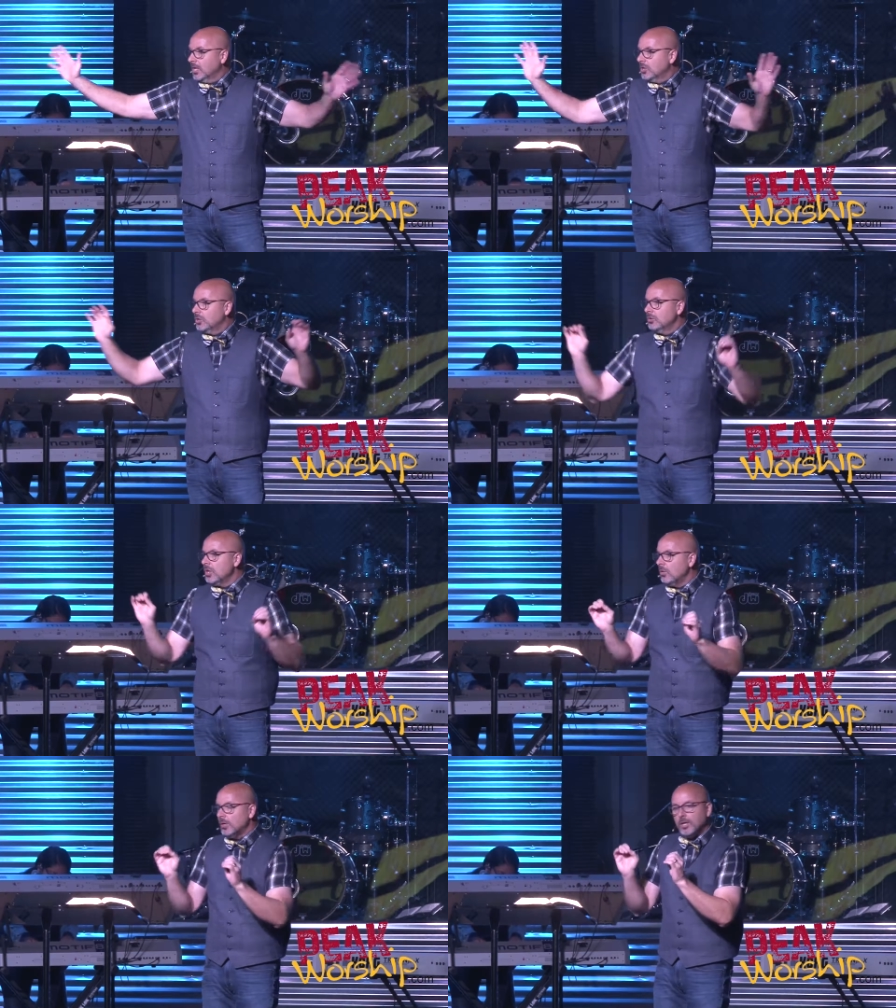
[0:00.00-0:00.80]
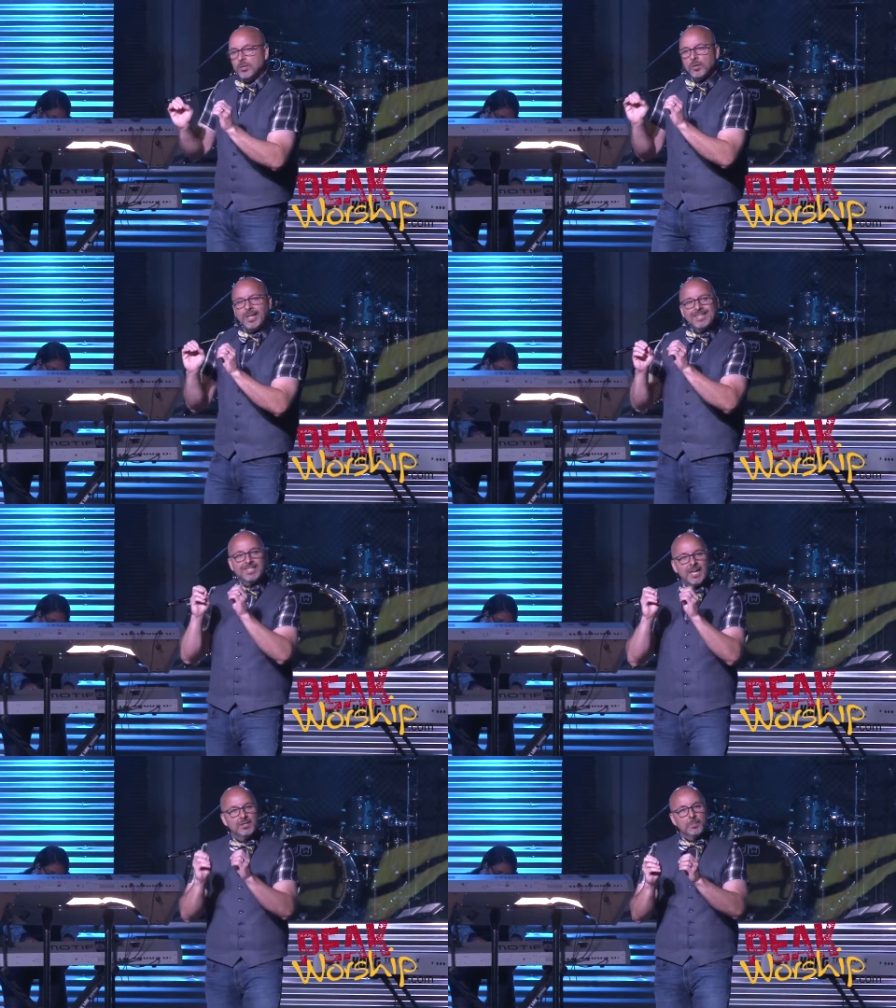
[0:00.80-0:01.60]
You, you, know, you know, they
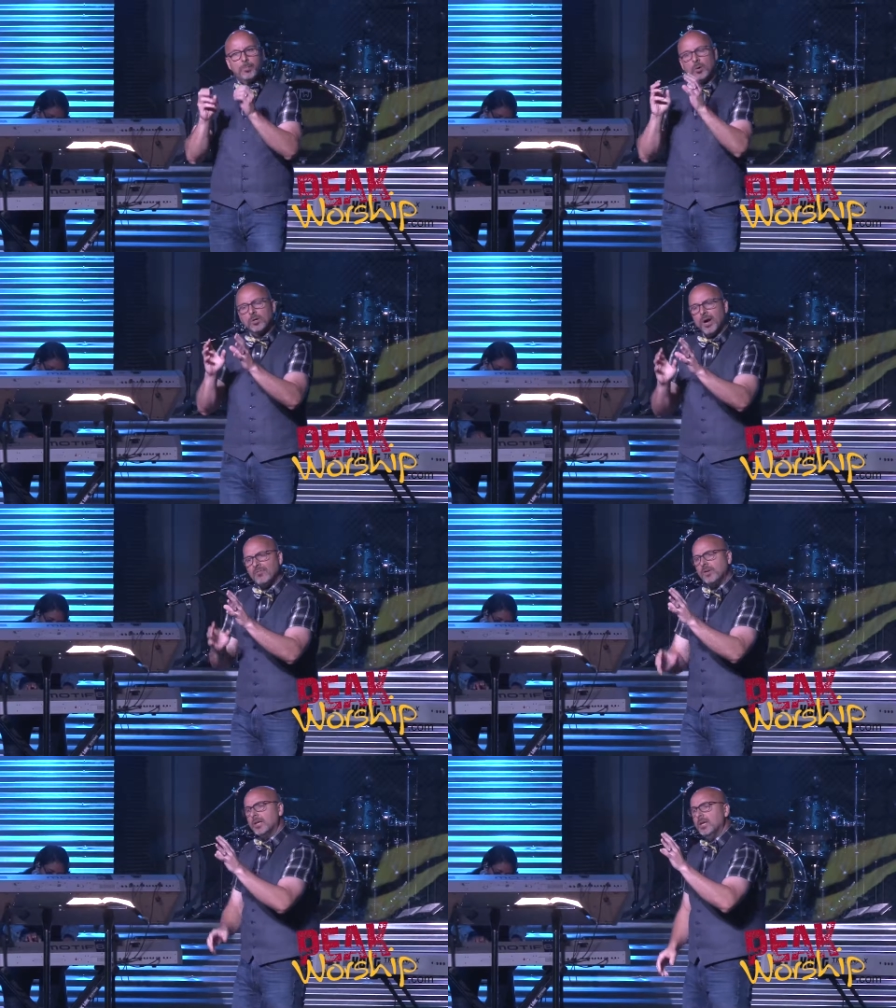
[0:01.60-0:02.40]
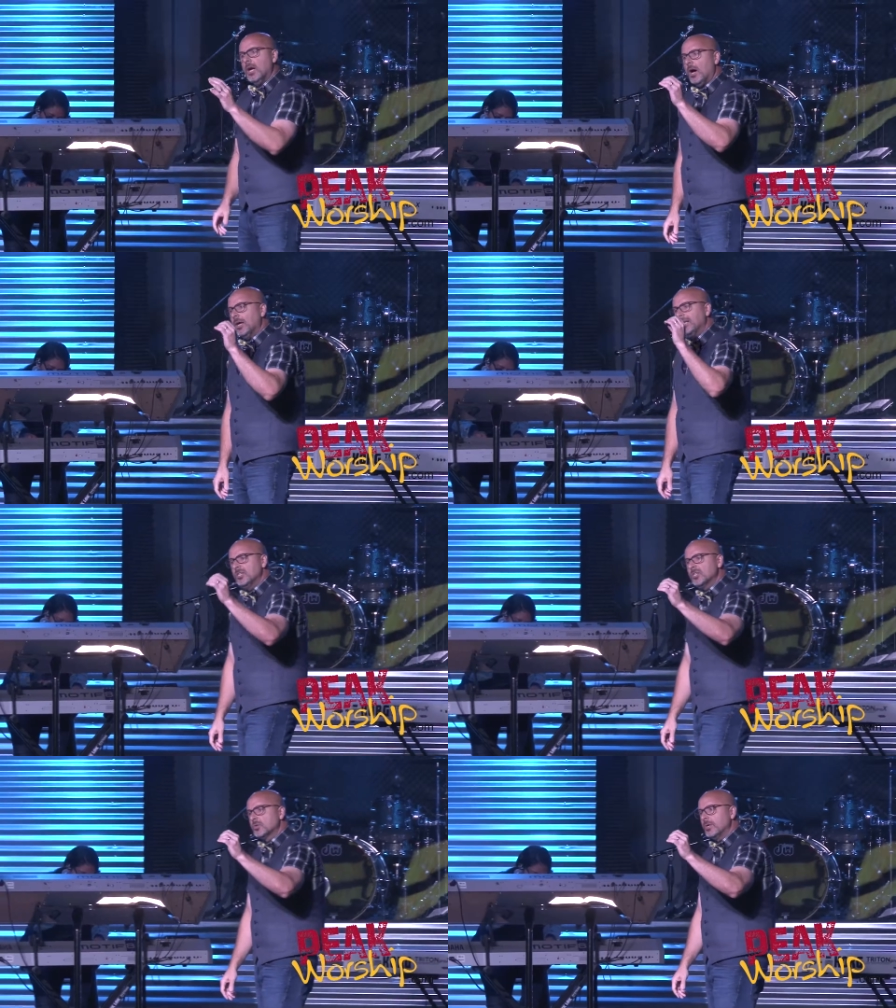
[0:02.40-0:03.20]
said the pornographic uh,
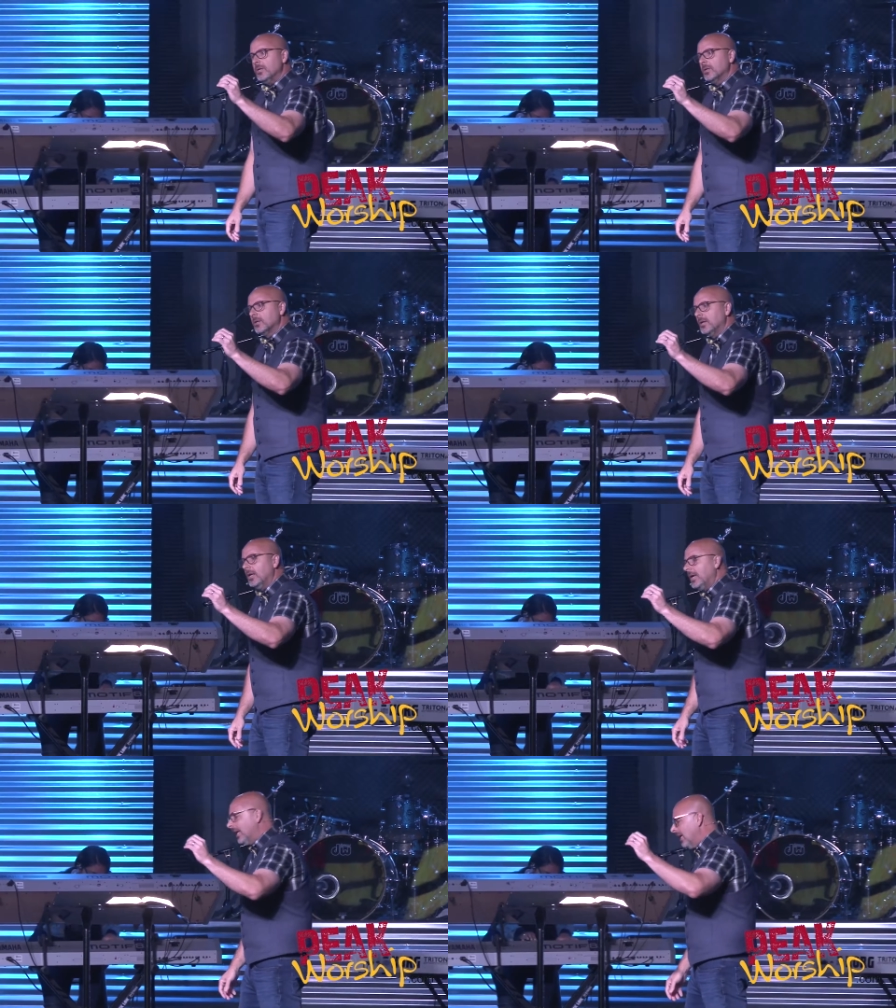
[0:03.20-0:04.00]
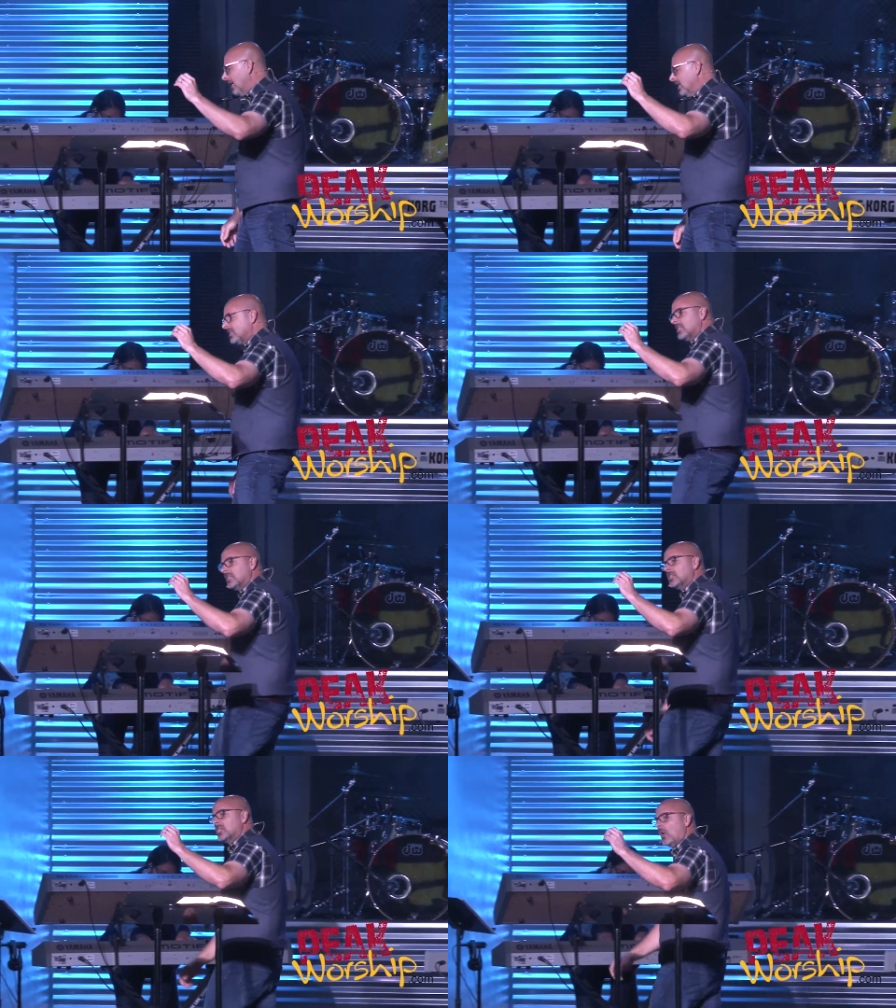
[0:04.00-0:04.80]
industry is
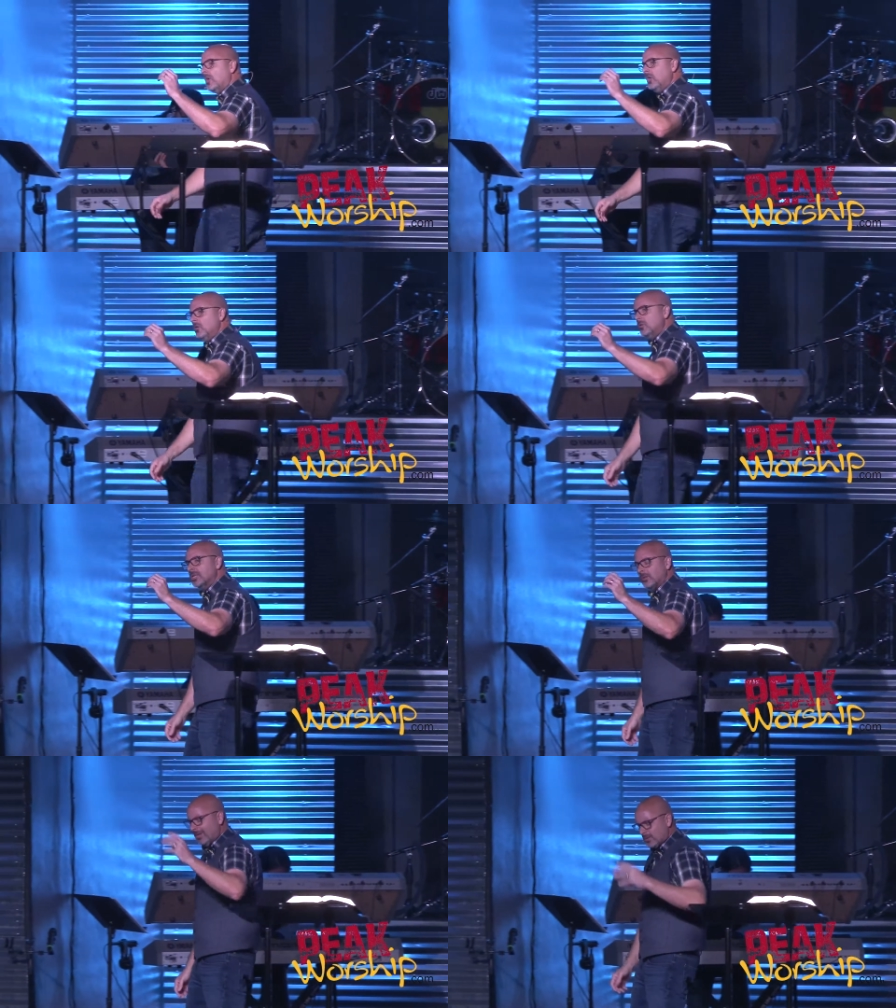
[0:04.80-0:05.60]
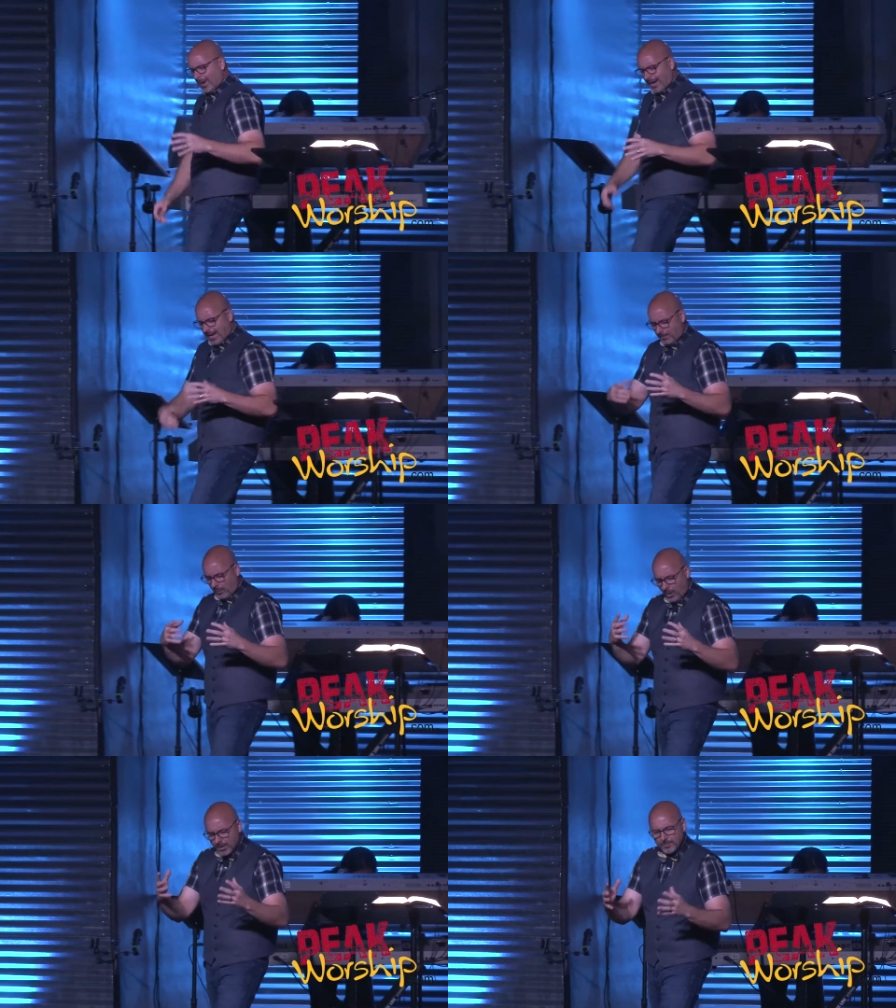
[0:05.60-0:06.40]
so huge. And the reason why I
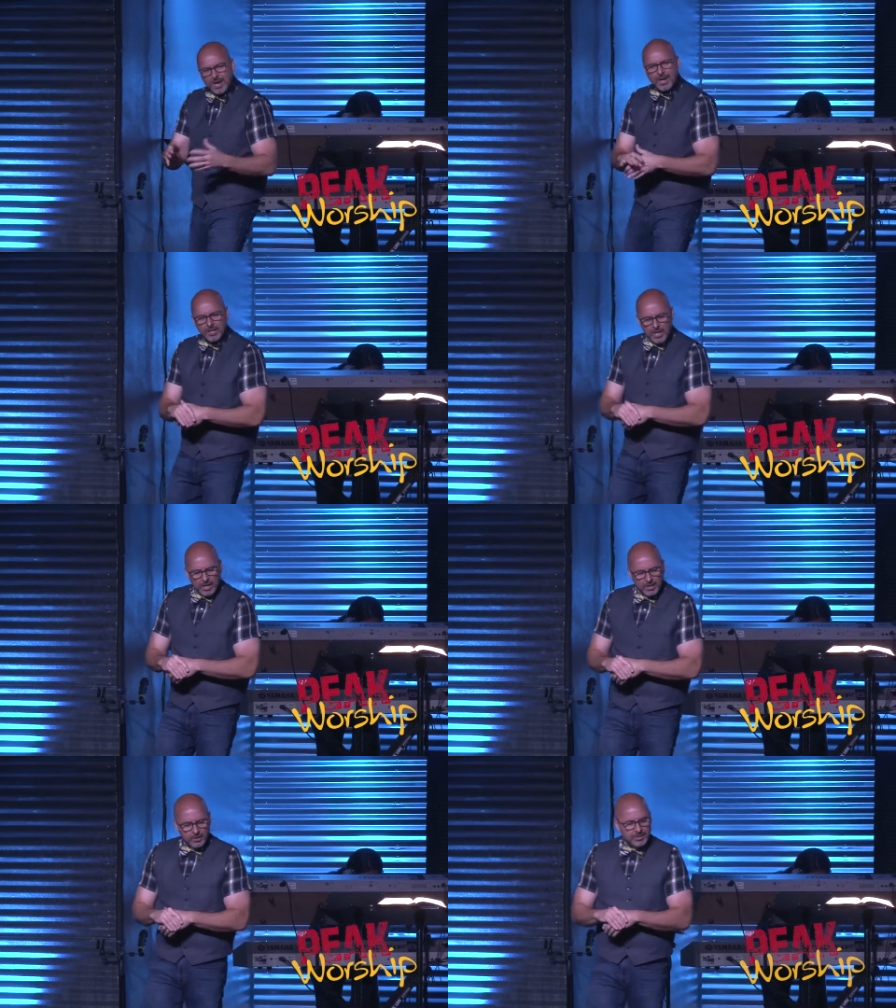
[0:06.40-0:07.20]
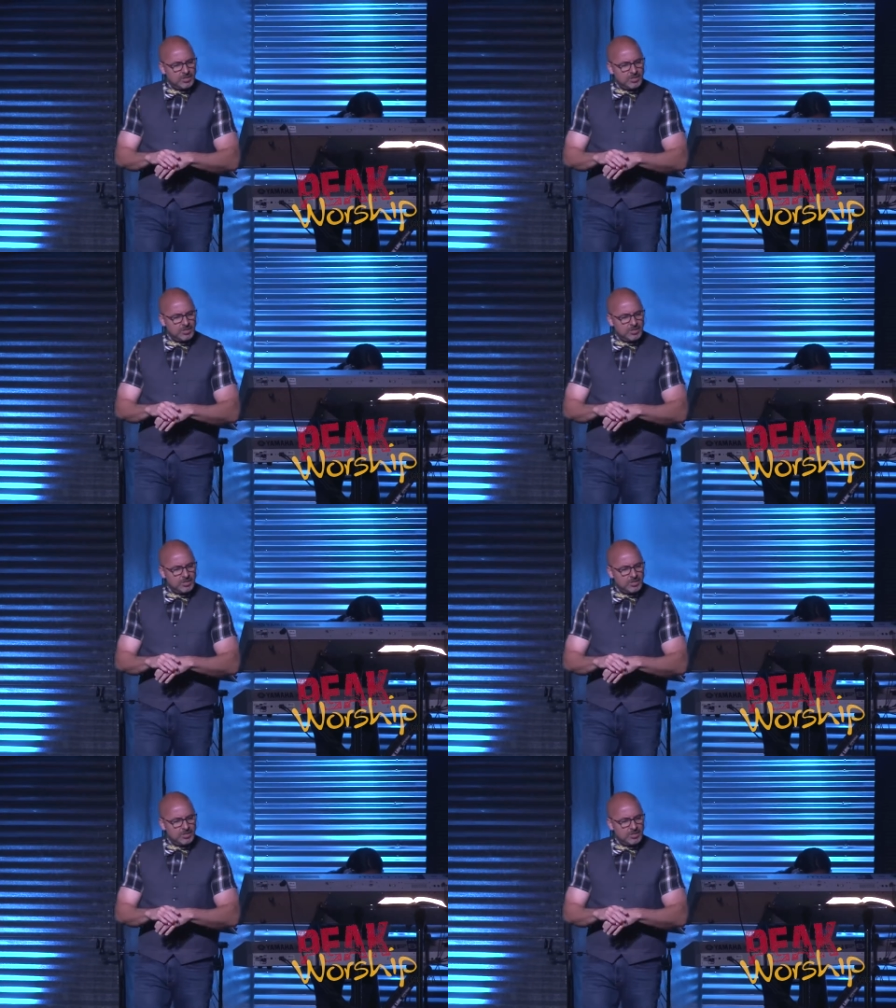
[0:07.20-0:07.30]
brought up that, you know, in